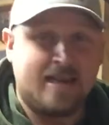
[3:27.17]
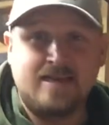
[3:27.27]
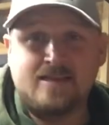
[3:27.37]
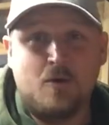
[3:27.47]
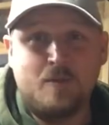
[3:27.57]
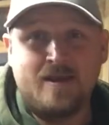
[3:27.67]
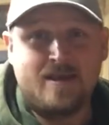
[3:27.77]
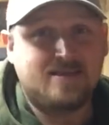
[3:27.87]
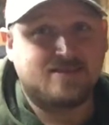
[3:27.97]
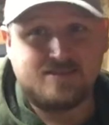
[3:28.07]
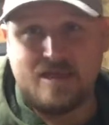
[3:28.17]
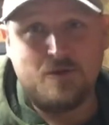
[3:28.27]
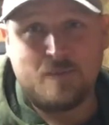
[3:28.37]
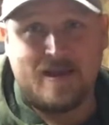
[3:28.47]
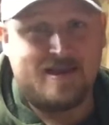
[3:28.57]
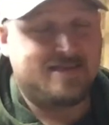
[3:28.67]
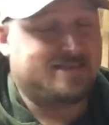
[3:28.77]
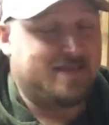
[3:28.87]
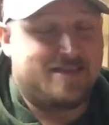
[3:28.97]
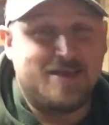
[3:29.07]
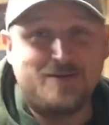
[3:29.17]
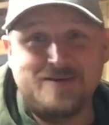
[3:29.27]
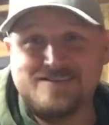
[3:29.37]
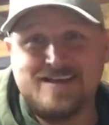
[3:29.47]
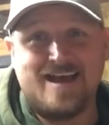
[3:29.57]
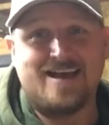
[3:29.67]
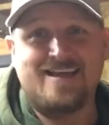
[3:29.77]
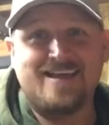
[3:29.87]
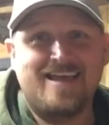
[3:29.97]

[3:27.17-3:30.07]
And he told me, he's a steel man. He said, dude, he said, I